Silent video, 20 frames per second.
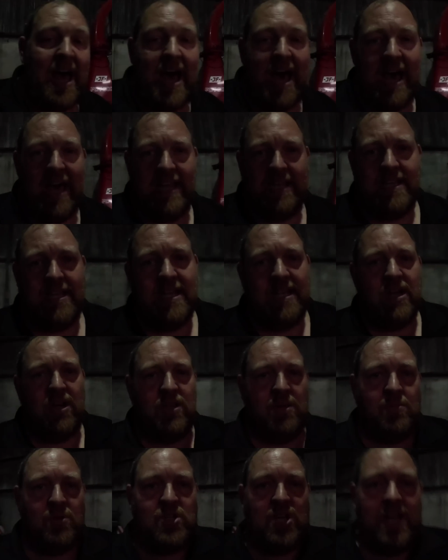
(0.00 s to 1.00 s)
and
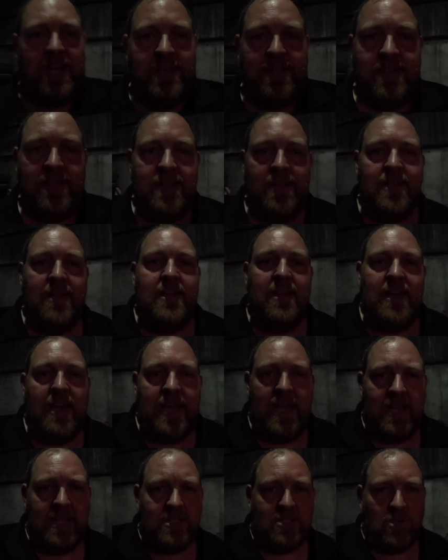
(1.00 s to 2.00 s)
100%
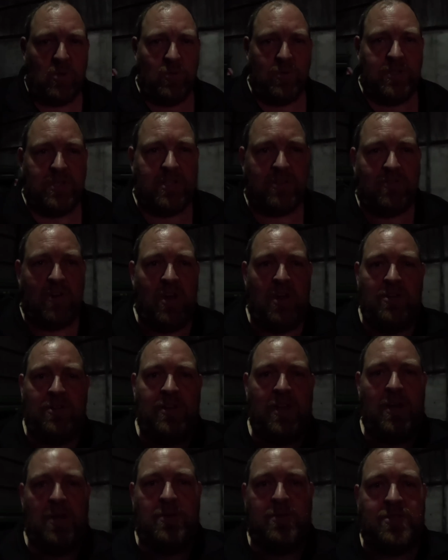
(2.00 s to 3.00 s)
it's going to the ground
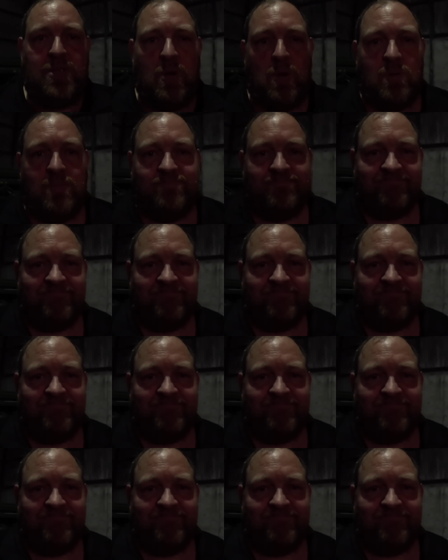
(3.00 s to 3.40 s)
now. So